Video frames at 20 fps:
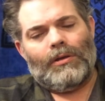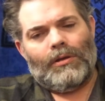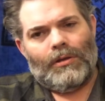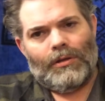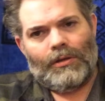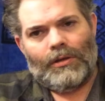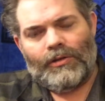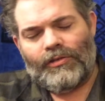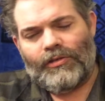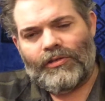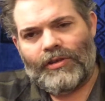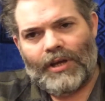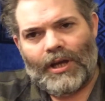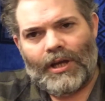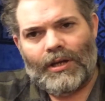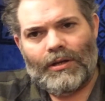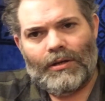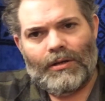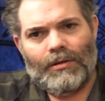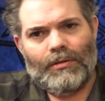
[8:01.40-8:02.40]
this is
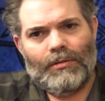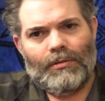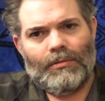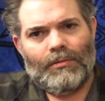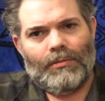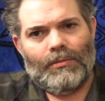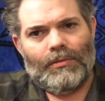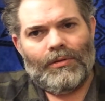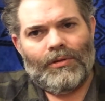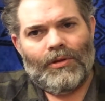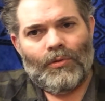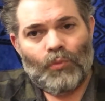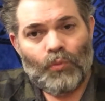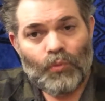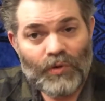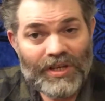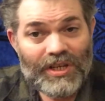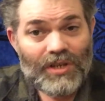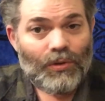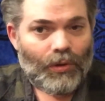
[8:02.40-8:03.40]
not, the
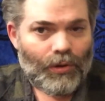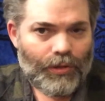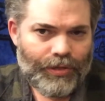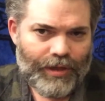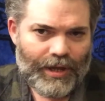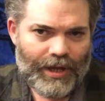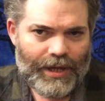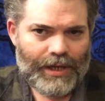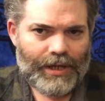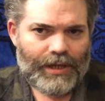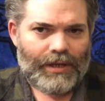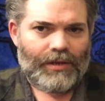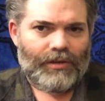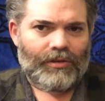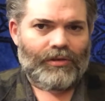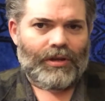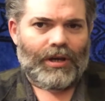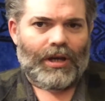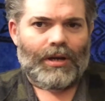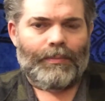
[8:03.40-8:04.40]
real thing
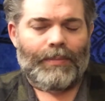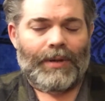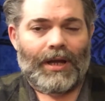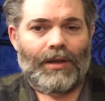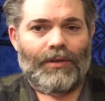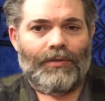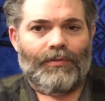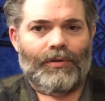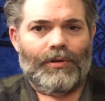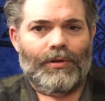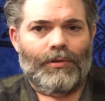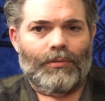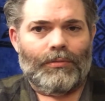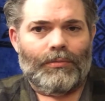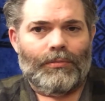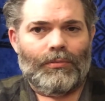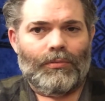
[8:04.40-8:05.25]
is not a path for you.